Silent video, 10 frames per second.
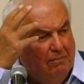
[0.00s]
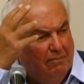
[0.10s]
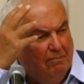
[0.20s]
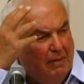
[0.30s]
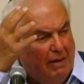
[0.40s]

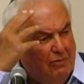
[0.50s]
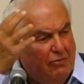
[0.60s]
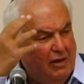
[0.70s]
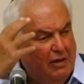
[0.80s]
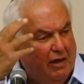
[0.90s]

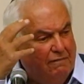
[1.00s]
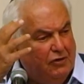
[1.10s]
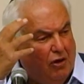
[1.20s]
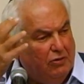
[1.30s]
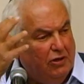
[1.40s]
memory of
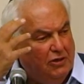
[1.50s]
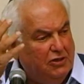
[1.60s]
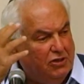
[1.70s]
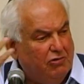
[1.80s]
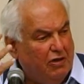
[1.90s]
total
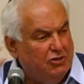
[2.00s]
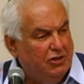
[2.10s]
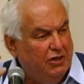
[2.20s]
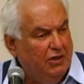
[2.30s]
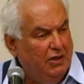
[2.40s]

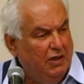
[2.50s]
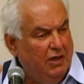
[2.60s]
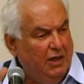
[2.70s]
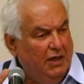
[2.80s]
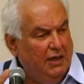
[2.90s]
destruction,
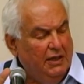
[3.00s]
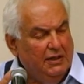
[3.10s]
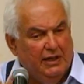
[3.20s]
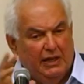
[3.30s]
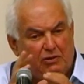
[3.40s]

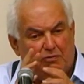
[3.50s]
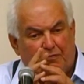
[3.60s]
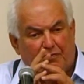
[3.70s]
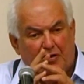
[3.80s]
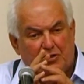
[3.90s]
then you
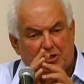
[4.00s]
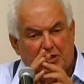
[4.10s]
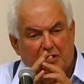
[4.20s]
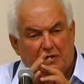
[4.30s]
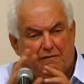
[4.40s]
function
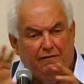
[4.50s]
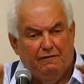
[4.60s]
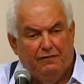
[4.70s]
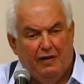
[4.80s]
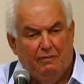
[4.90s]
in a different
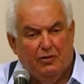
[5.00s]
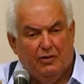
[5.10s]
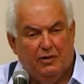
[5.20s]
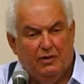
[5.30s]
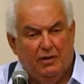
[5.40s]

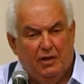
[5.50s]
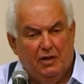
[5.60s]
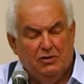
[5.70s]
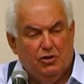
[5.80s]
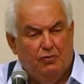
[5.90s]
framework.
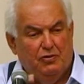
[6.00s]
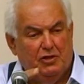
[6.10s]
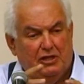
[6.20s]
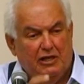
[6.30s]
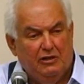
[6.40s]
So when you
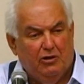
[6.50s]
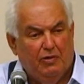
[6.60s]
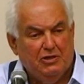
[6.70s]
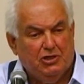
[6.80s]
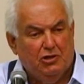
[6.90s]
deal the
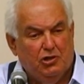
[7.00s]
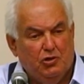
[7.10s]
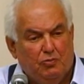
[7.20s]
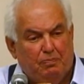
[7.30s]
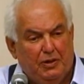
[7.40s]
question, do
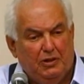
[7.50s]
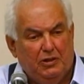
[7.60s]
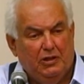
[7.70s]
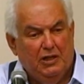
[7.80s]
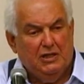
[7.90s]
you
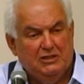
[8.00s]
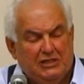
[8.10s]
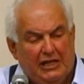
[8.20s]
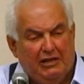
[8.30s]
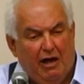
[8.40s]

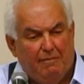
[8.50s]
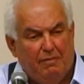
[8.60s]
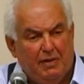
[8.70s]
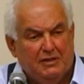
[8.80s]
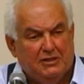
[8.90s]
send
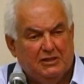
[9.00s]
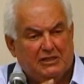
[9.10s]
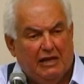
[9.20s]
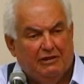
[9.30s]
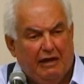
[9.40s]
armaments to
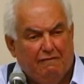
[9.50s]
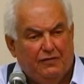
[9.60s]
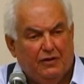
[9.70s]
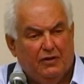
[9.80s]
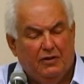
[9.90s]
South
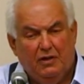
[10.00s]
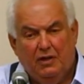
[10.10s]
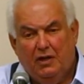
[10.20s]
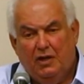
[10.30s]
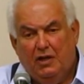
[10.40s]
Africa,
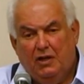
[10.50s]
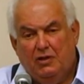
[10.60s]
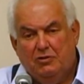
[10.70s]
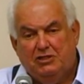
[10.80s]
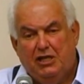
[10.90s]

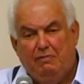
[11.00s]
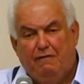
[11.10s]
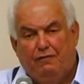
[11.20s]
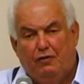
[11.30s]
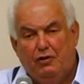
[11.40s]
you see
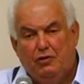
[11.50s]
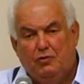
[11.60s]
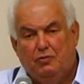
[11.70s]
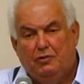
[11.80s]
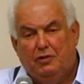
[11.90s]
before
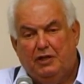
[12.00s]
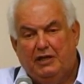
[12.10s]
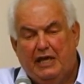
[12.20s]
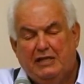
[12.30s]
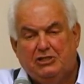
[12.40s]
you the
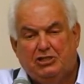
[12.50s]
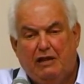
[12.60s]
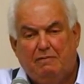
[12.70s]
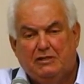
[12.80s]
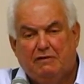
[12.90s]
gas
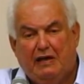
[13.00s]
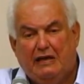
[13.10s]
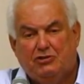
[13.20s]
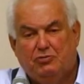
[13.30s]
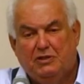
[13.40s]
chambers of
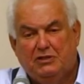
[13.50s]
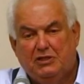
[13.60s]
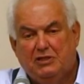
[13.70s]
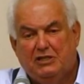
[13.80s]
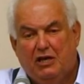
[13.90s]
Auschwitz, and
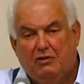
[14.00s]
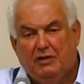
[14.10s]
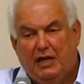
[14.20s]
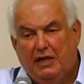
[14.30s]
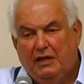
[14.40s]
you say,
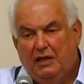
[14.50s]
okay,